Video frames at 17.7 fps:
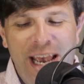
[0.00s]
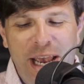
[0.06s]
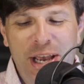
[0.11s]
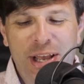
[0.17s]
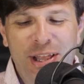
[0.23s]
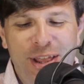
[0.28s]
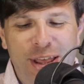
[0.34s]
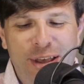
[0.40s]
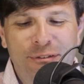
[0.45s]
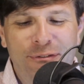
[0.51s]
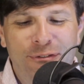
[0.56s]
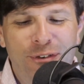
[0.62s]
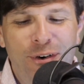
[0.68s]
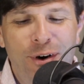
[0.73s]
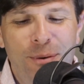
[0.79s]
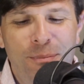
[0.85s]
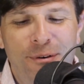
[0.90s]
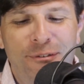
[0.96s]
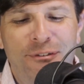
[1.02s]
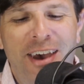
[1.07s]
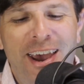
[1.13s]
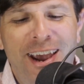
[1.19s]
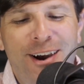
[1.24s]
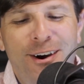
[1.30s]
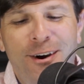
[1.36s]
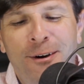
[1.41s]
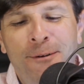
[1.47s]
In the form of
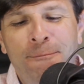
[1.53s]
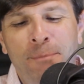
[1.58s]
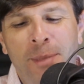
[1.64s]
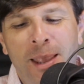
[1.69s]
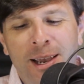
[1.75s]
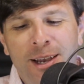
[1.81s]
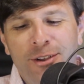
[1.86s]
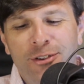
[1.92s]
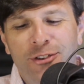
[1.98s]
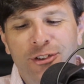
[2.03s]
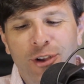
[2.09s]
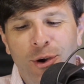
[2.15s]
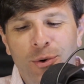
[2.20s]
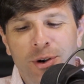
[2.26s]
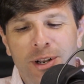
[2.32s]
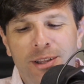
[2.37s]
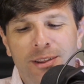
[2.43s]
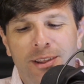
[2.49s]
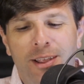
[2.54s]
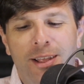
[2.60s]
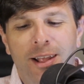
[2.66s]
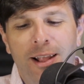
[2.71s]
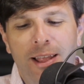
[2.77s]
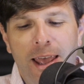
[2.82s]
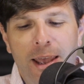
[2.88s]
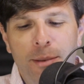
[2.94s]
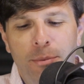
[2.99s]
hair sewn into
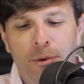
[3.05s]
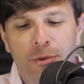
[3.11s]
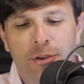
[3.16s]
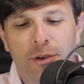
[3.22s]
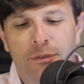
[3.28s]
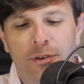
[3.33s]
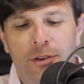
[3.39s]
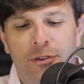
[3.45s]
the labels of